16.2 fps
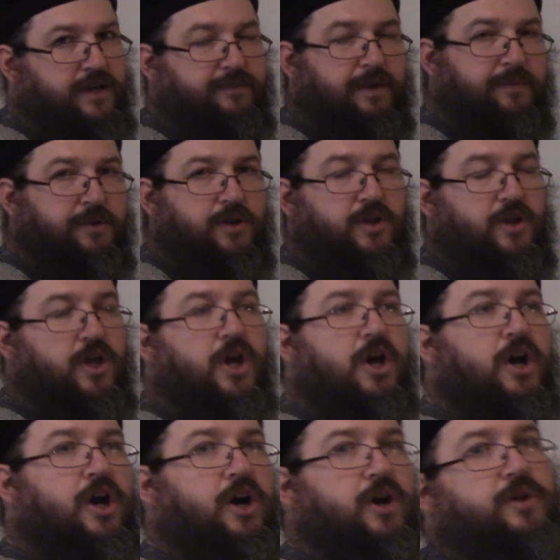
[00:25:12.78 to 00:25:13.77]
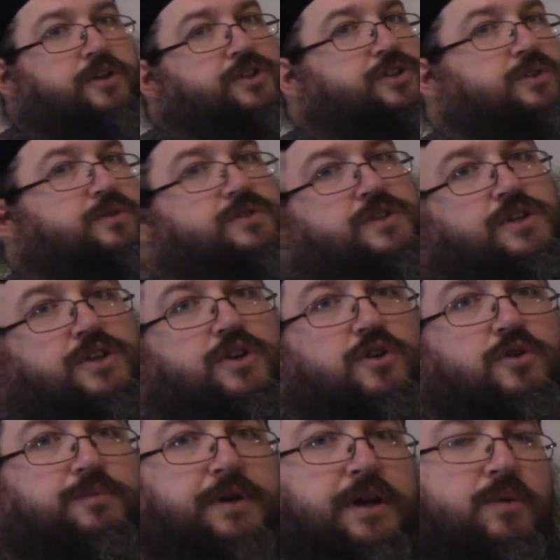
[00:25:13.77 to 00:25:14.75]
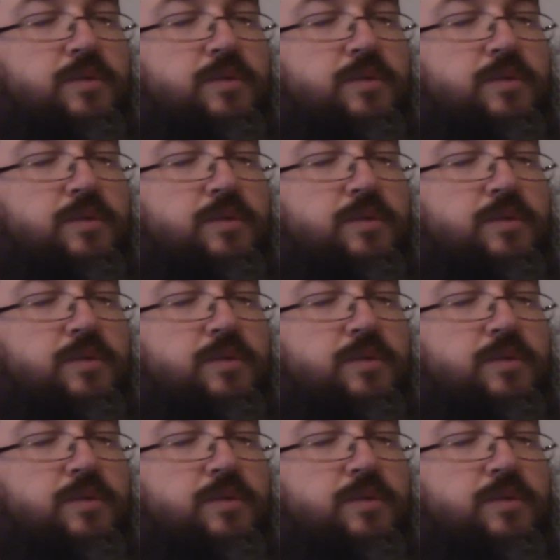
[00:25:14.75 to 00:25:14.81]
Maybe it only shows the U, but it